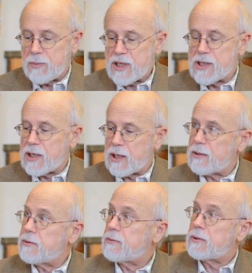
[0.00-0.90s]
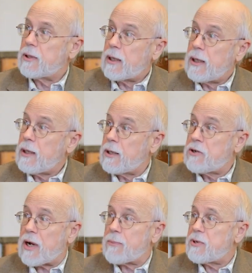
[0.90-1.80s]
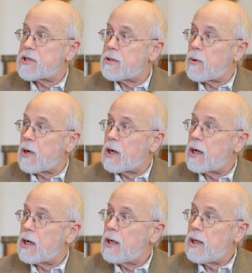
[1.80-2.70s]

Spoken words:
are missing, the trap doesn't work.